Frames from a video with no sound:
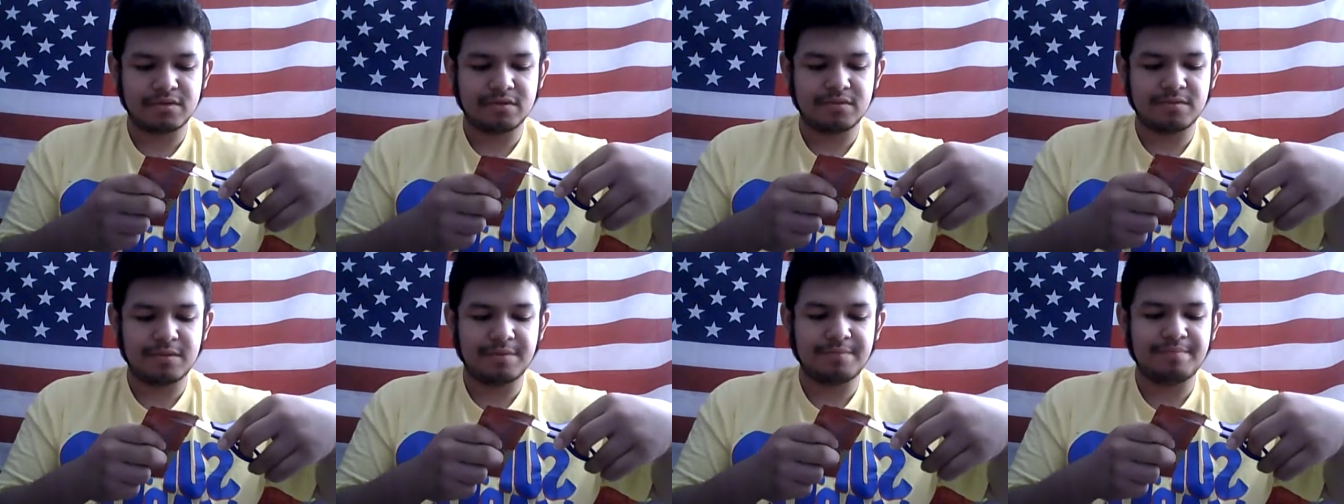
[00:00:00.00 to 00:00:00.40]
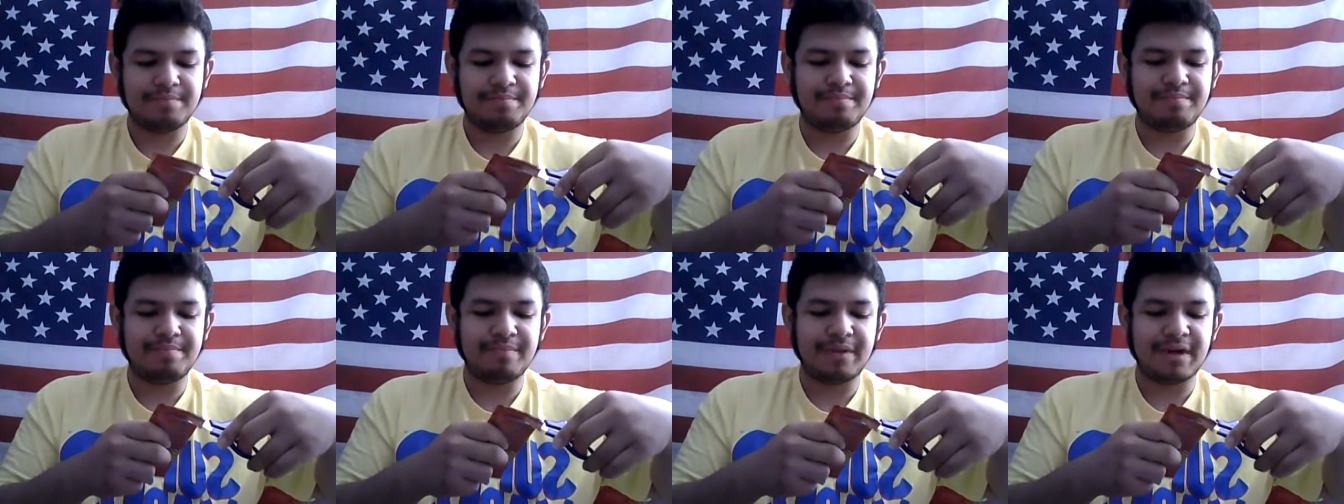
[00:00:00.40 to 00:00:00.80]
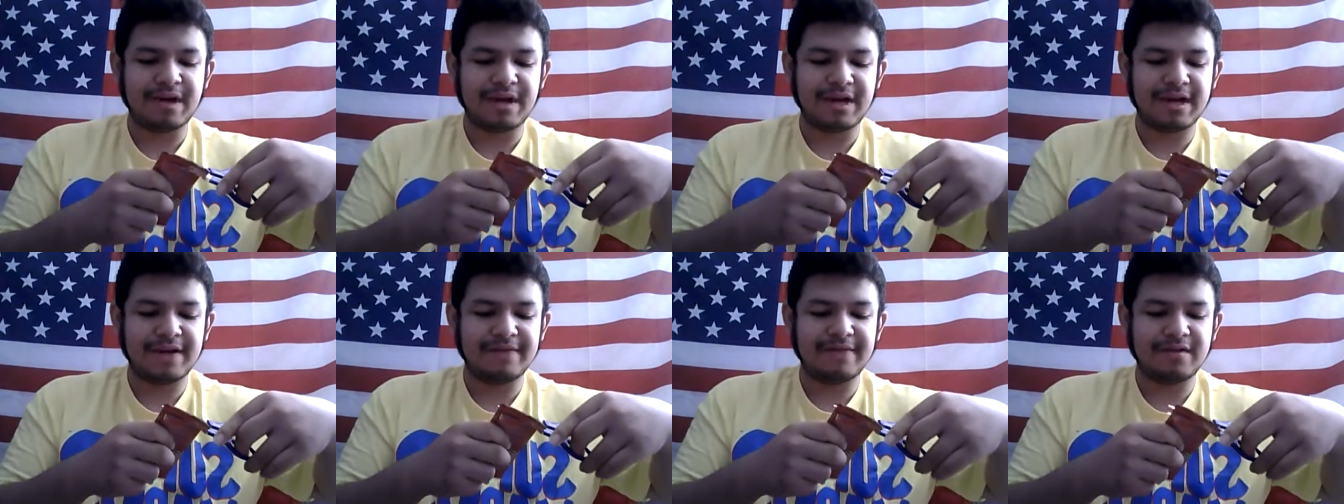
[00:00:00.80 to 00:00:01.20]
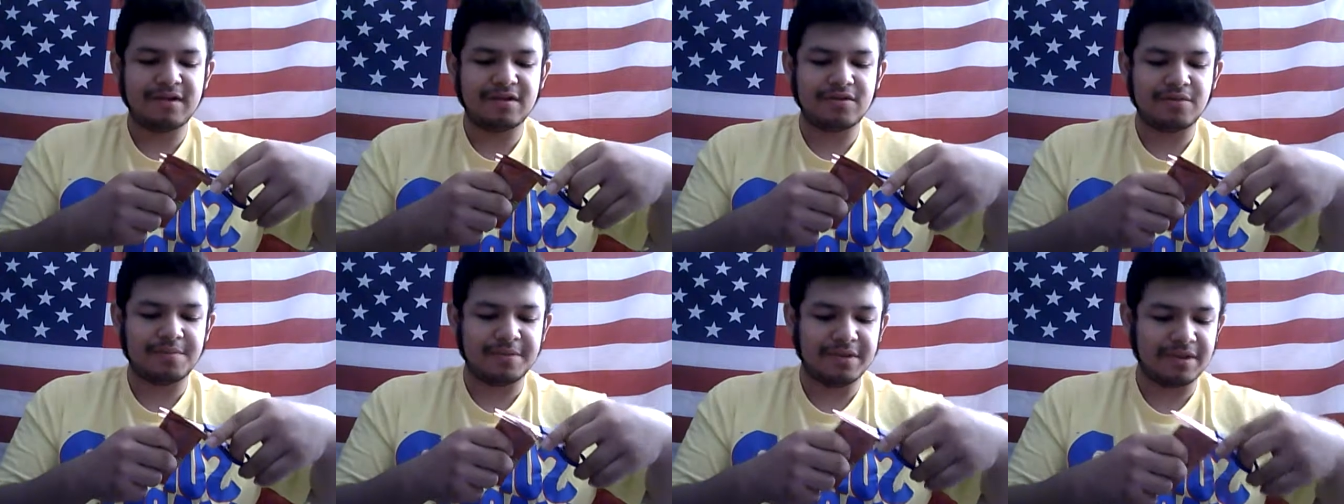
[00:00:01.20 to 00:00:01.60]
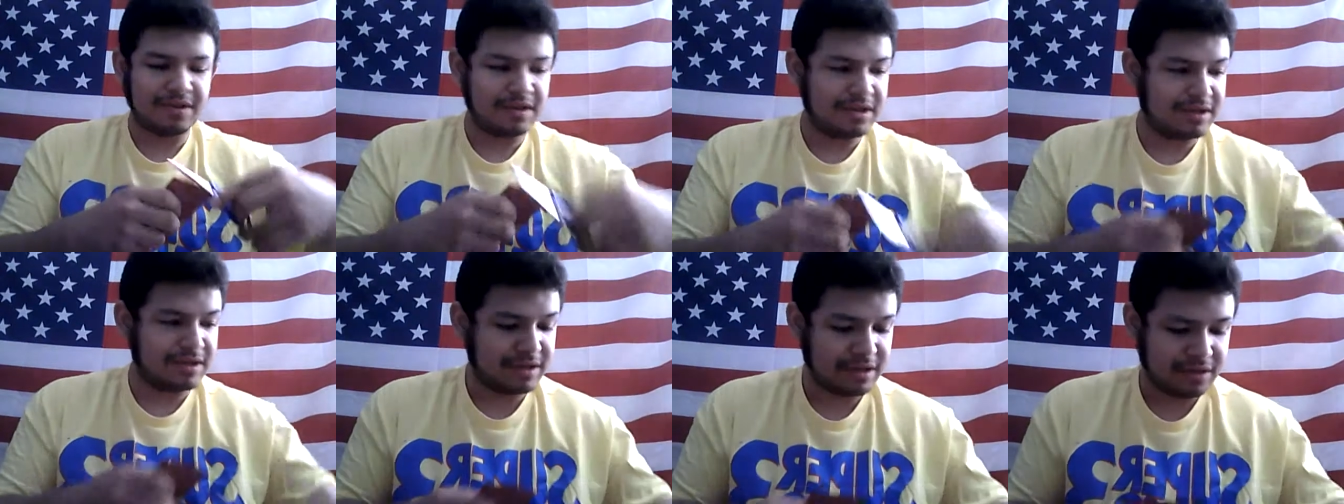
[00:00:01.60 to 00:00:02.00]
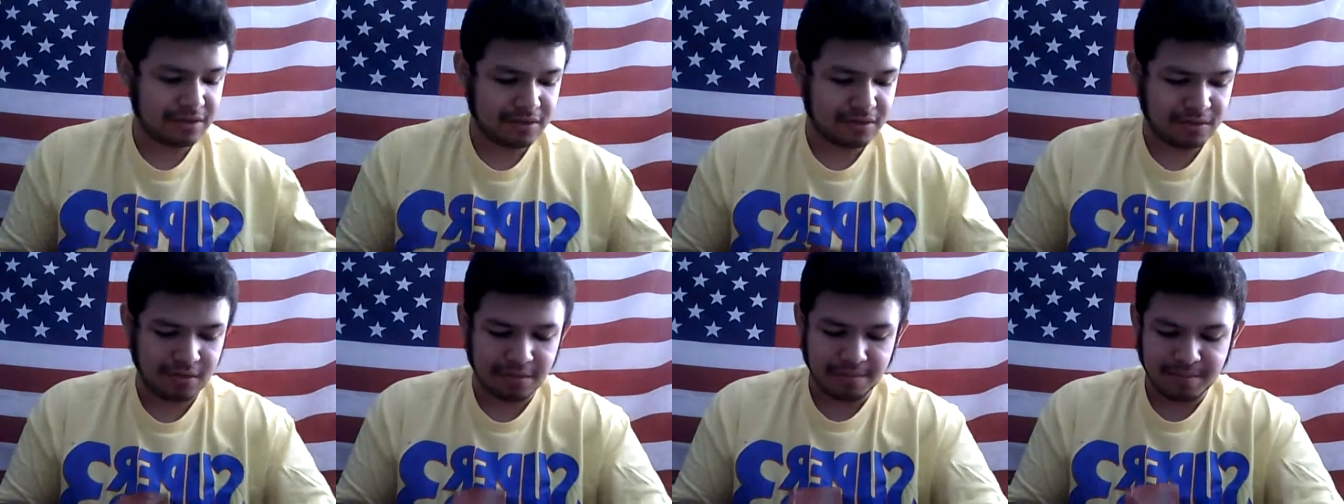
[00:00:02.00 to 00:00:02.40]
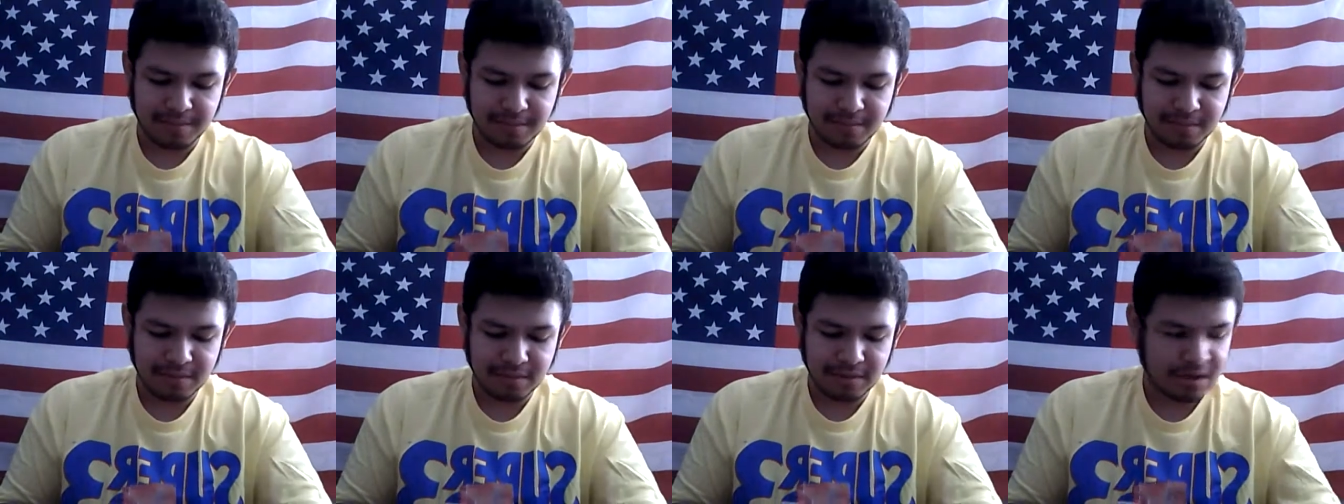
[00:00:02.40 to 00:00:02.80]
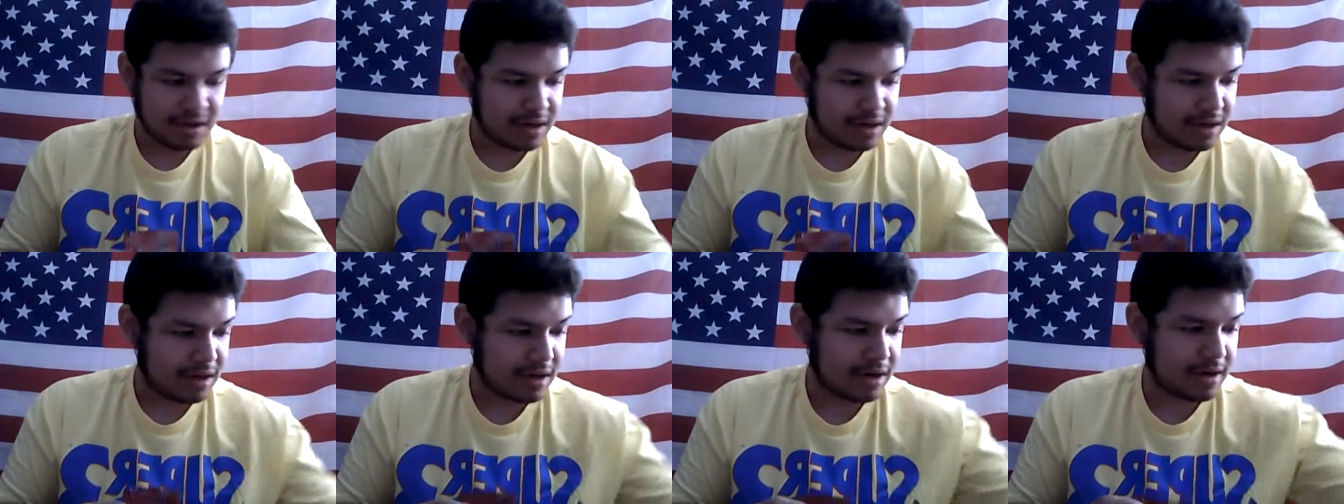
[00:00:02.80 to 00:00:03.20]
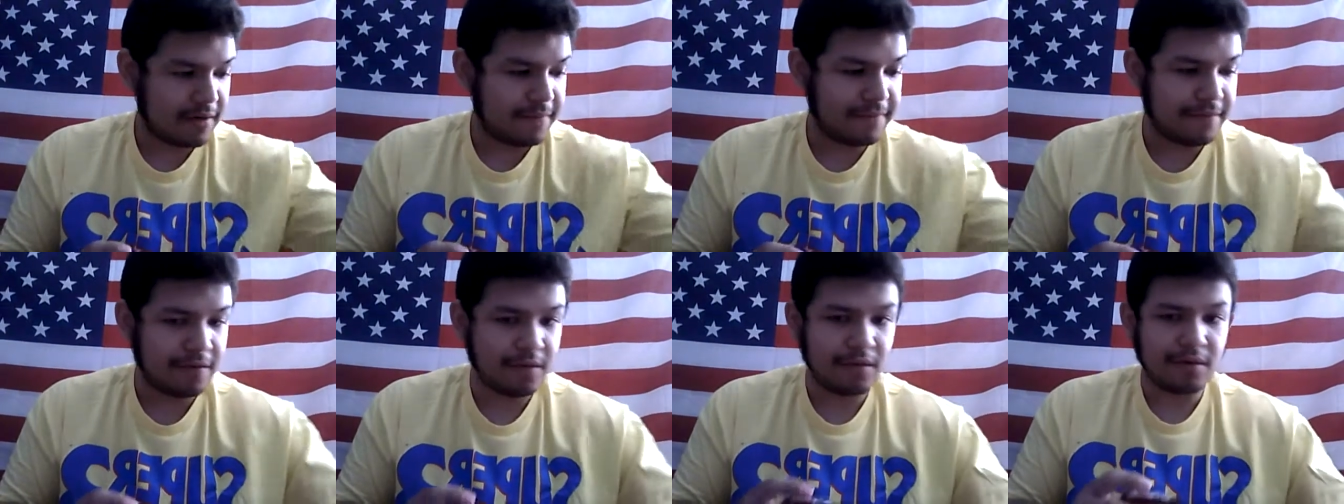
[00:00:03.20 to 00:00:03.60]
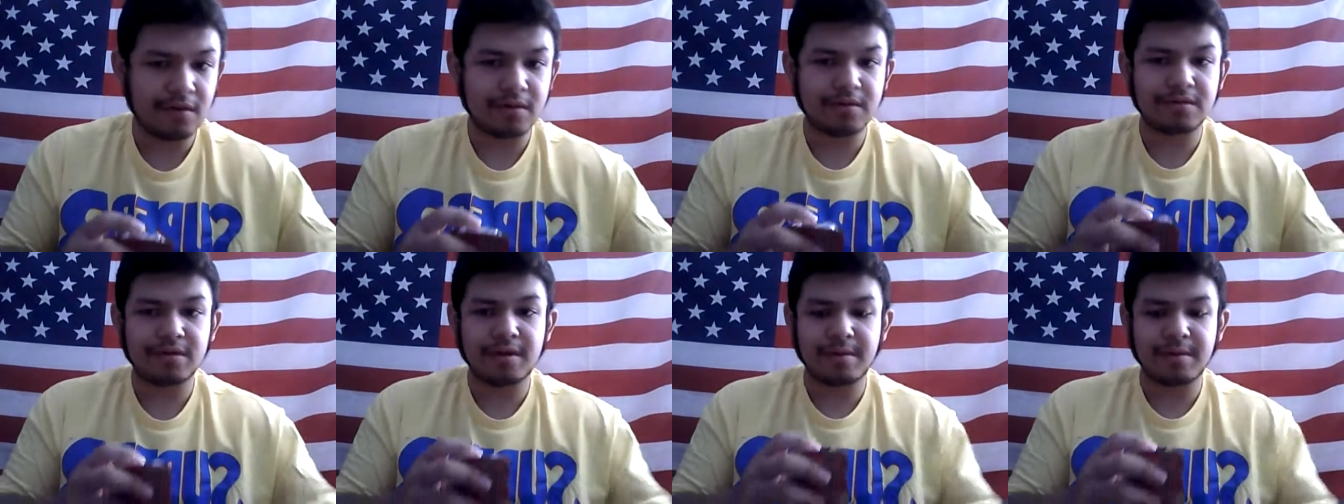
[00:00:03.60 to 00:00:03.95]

I have not opened these yet, so careful.